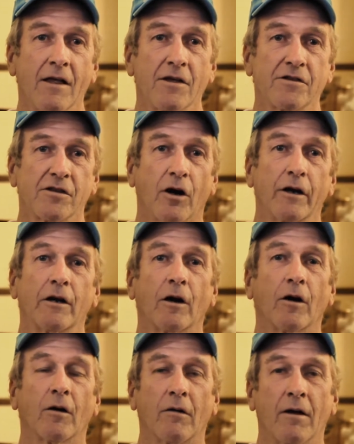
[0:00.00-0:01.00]
So
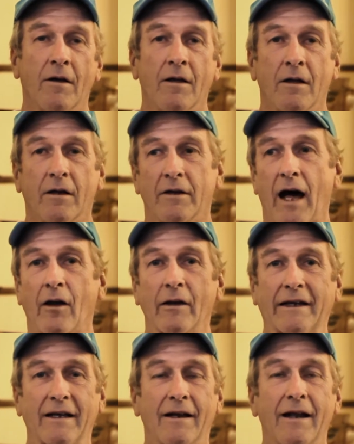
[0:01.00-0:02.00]
you're not only
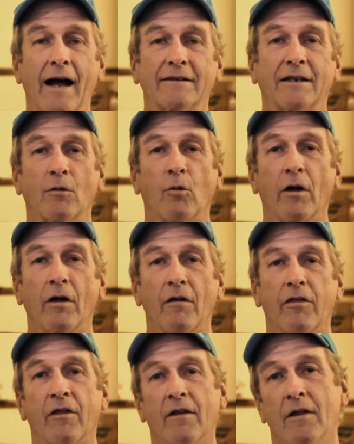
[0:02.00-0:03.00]
connecting
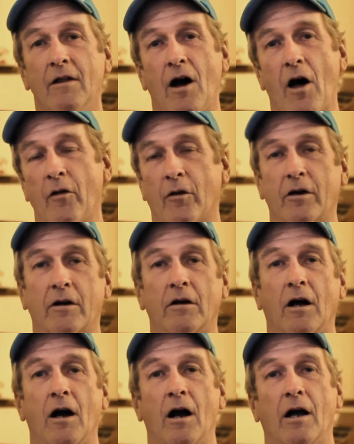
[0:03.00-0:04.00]
with other
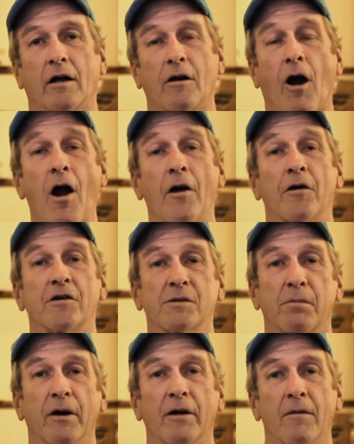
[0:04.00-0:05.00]
gardeners,
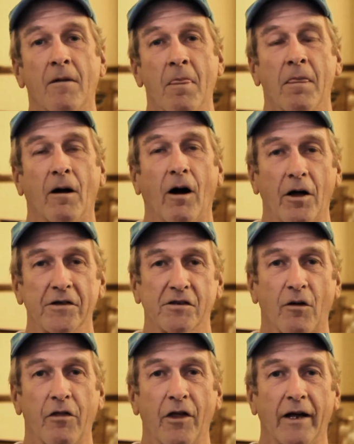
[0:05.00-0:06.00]
but
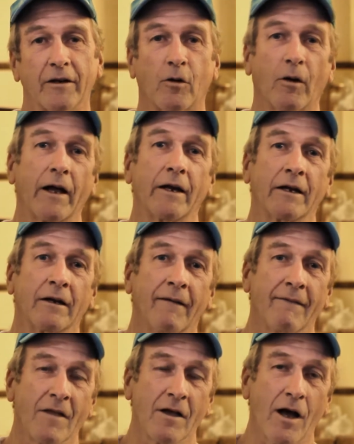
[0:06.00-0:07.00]
also then creating
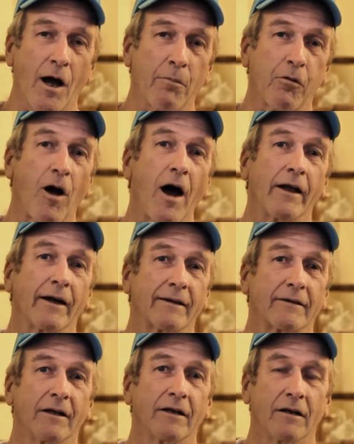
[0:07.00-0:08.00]
a product
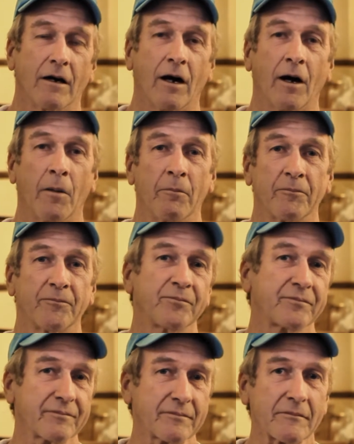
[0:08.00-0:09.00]
that
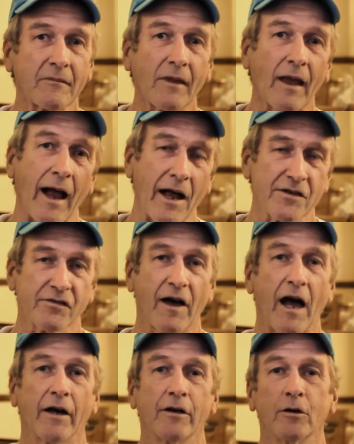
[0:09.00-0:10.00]
has
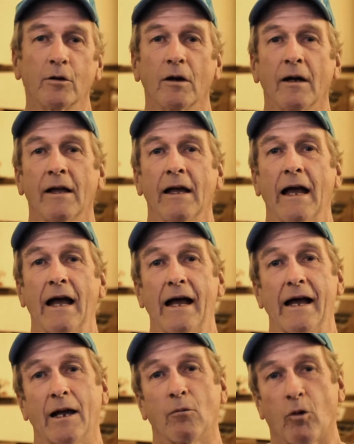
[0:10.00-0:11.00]
value
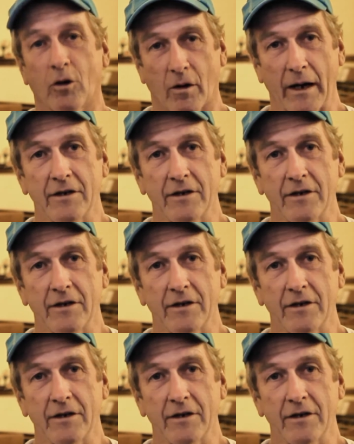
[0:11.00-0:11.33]
and will create